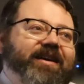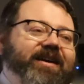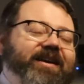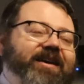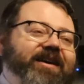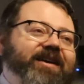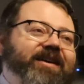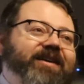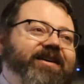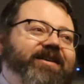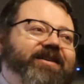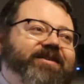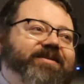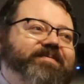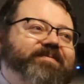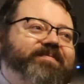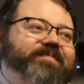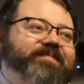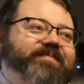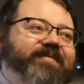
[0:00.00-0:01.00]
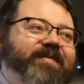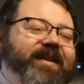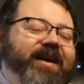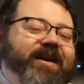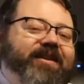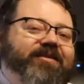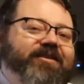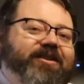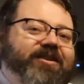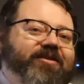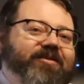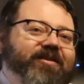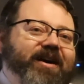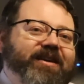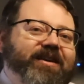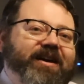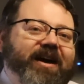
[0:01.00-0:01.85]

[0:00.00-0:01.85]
I don't know.